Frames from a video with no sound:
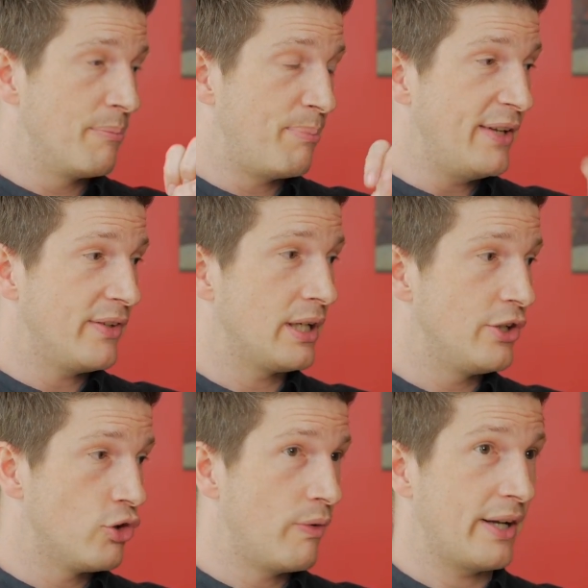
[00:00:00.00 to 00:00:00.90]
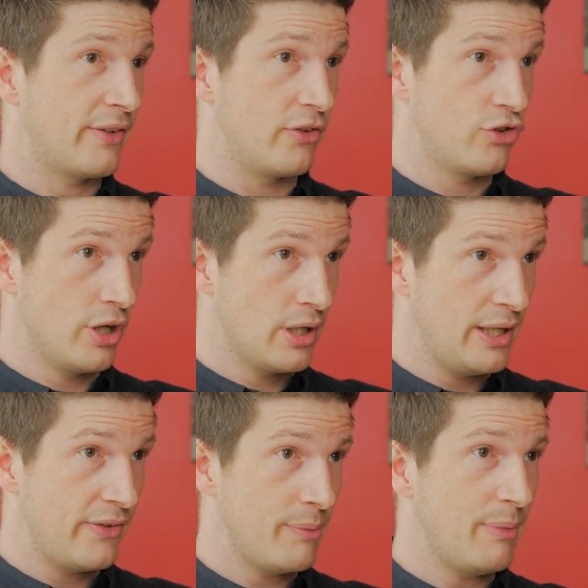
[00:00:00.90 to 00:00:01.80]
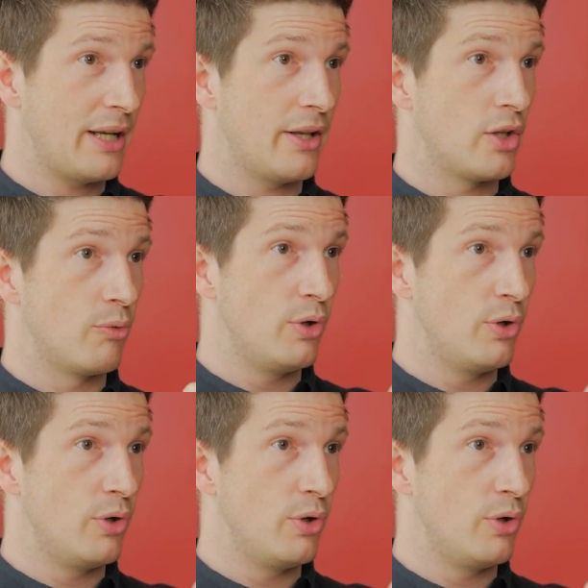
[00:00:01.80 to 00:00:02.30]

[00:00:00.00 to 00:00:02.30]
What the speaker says: basically directs its journalism and the